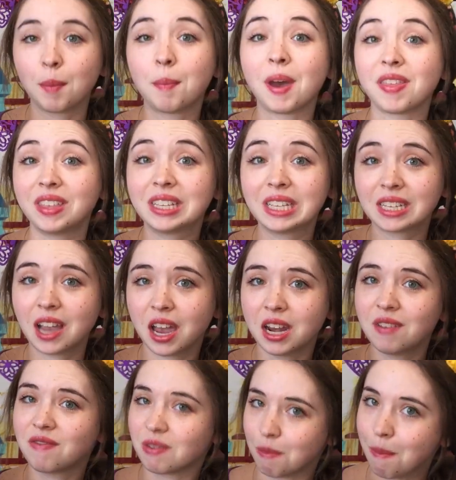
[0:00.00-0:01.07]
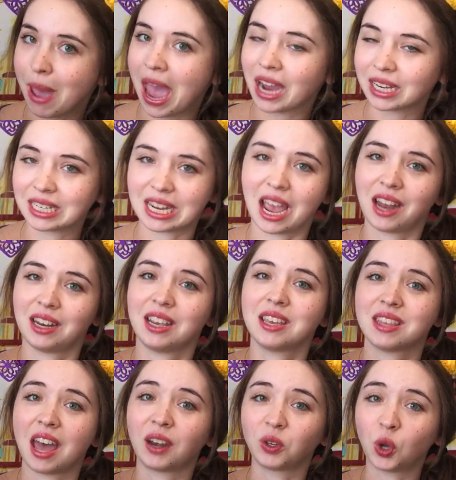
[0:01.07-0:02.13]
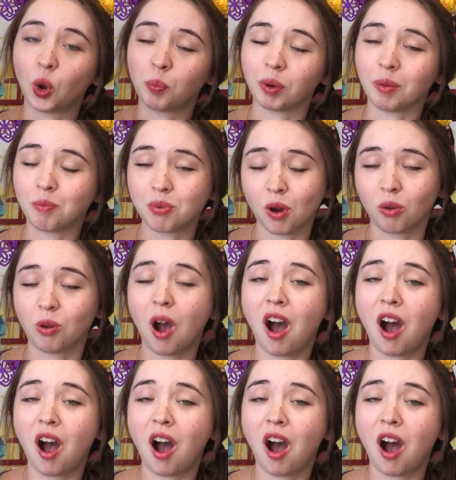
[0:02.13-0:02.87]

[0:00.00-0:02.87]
But this is kind of the Mac Daddy that GoPinPro